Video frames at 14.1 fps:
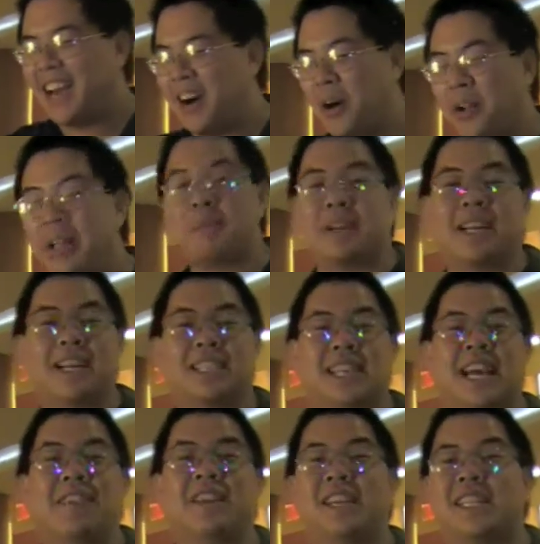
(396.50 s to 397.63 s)
Only because I
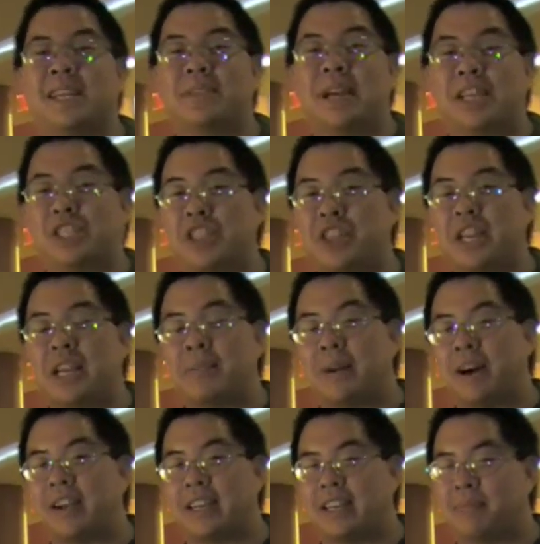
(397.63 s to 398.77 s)
haven't had time to actually think
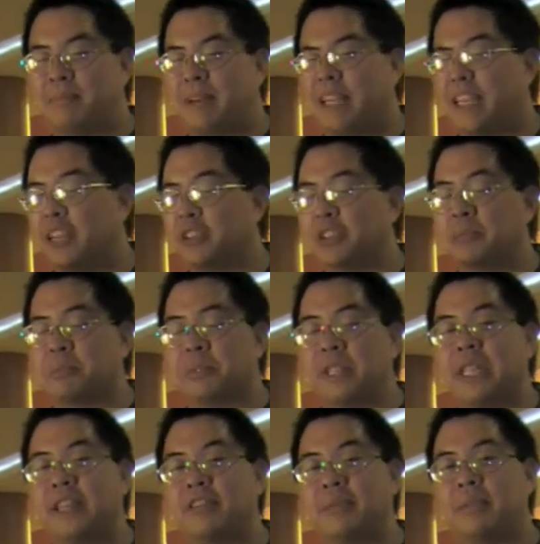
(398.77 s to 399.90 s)
about it, and my ears are
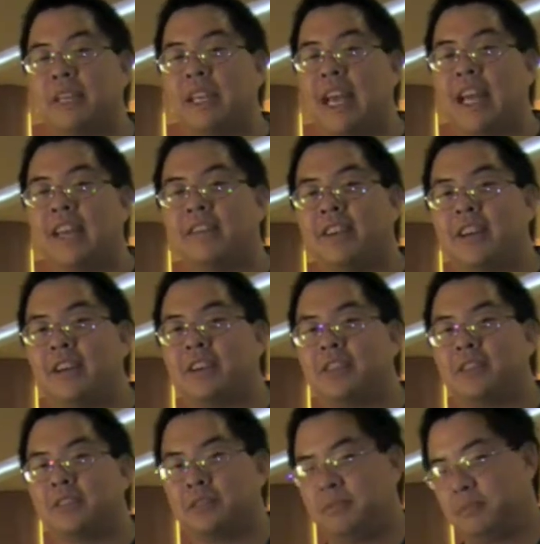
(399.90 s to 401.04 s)
bleeding from the Eddie
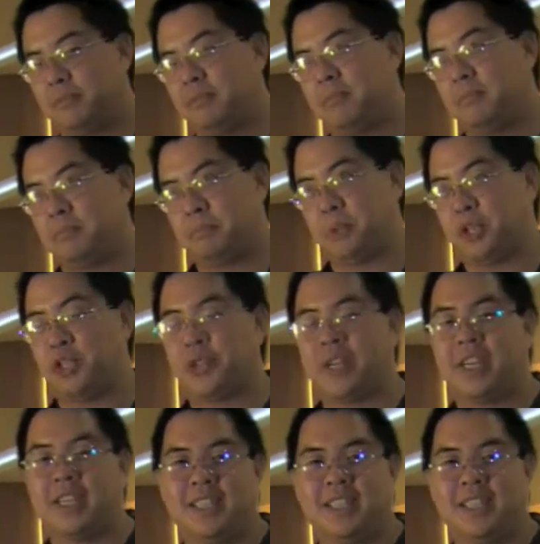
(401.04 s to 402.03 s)
Vedder butchering.